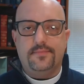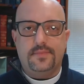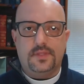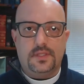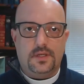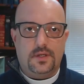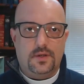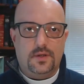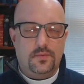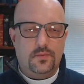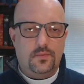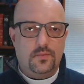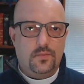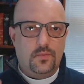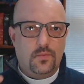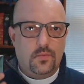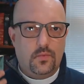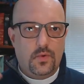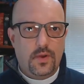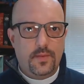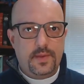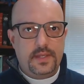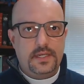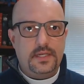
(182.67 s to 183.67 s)
The
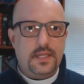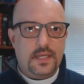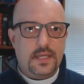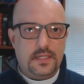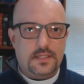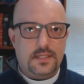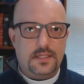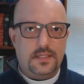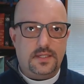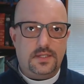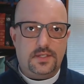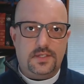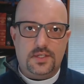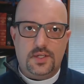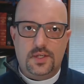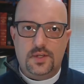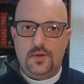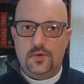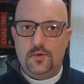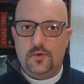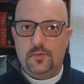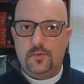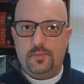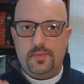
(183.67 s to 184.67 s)
women get to the
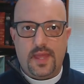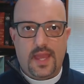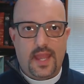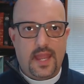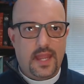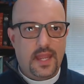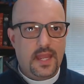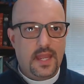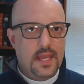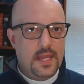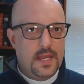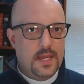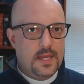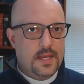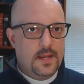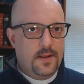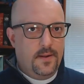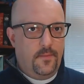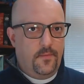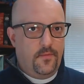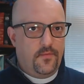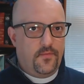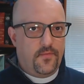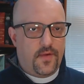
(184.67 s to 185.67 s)
tomb, they
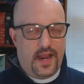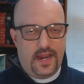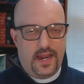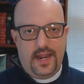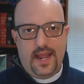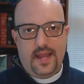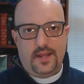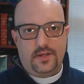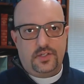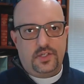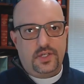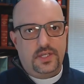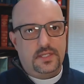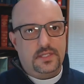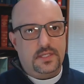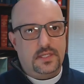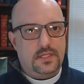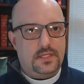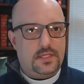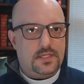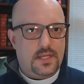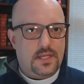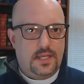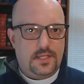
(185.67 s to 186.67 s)
find out
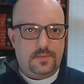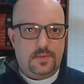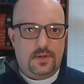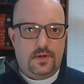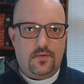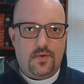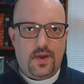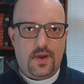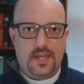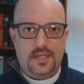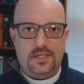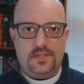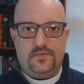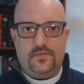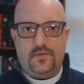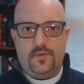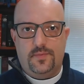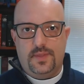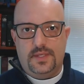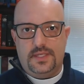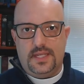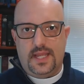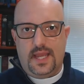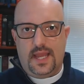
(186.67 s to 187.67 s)
Jesus has been raised from
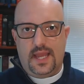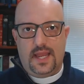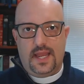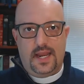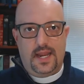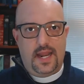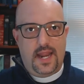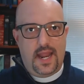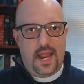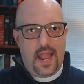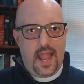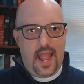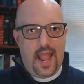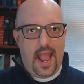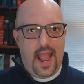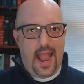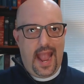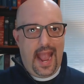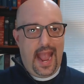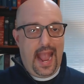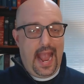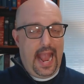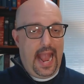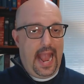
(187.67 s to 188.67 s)
the dead,
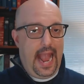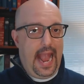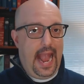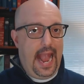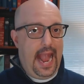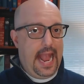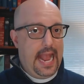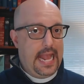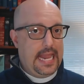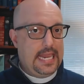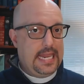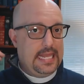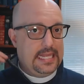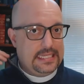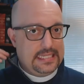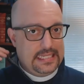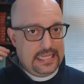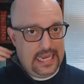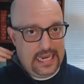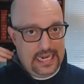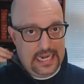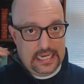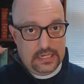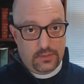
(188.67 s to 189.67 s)
and
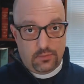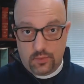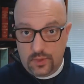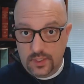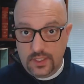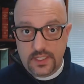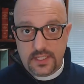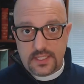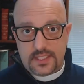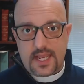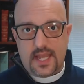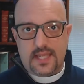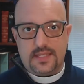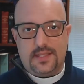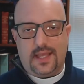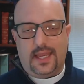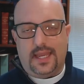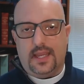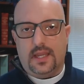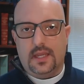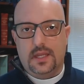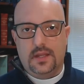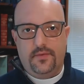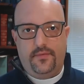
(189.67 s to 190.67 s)
it really says,
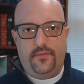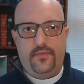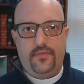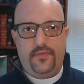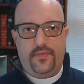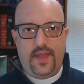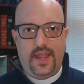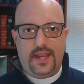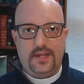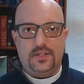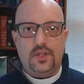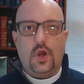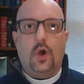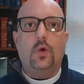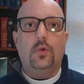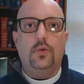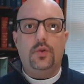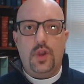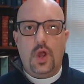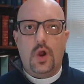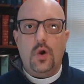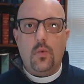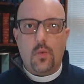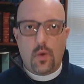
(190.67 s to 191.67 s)
like, they told
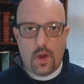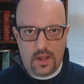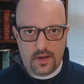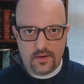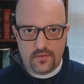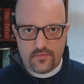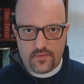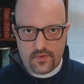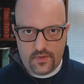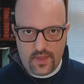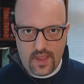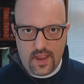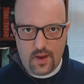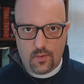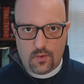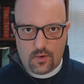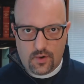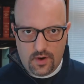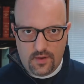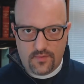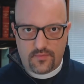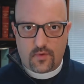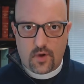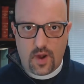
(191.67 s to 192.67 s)
no one for they
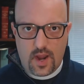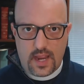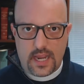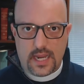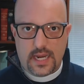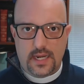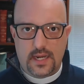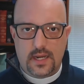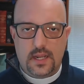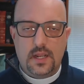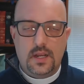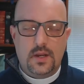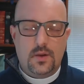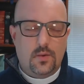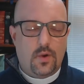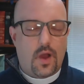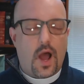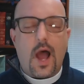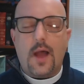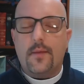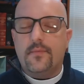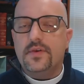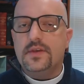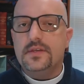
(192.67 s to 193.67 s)
were afraid. Well,
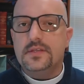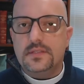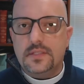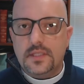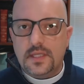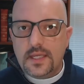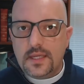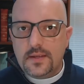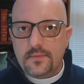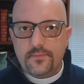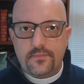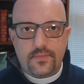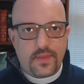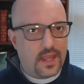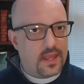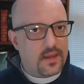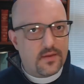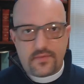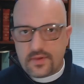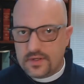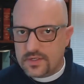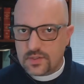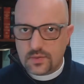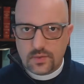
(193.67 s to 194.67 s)
obviously, they
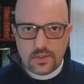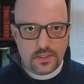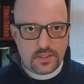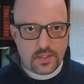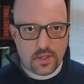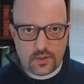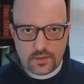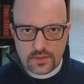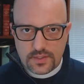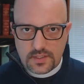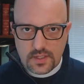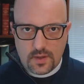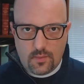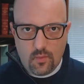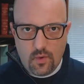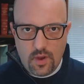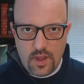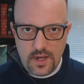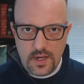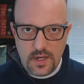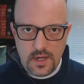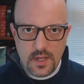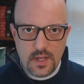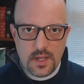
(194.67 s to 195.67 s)
eventually told
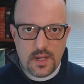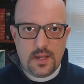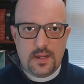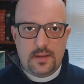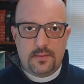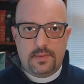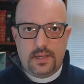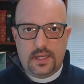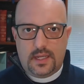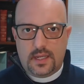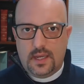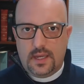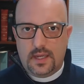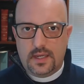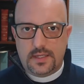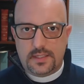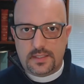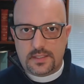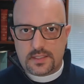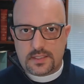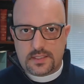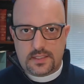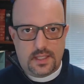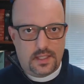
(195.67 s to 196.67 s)
someone,
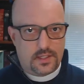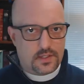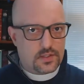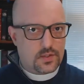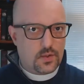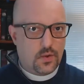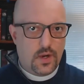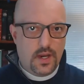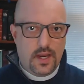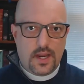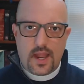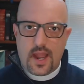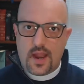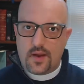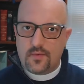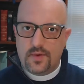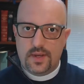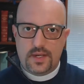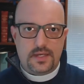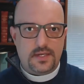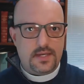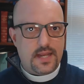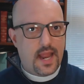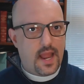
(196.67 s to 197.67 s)
because the story got
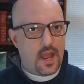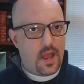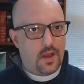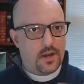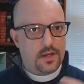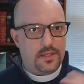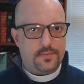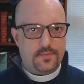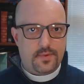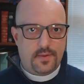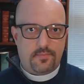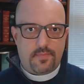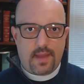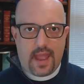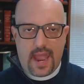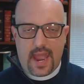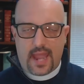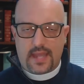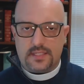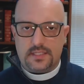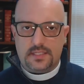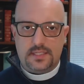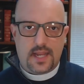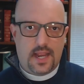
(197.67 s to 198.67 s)
written down, has been
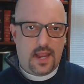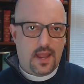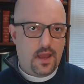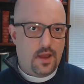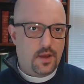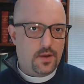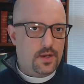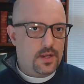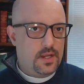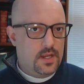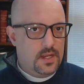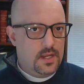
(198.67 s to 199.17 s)
passed down.